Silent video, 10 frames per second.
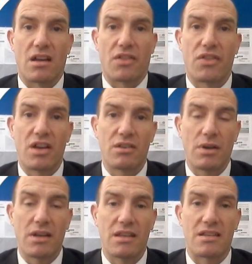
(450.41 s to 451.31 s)
A third
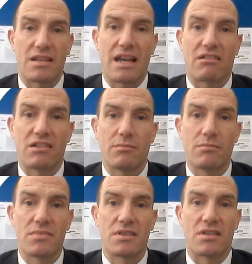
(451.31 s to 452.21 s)
way is
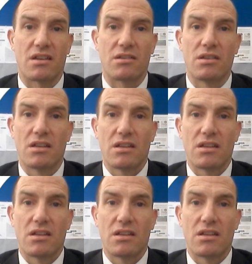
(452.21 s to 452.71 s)
acronyms. So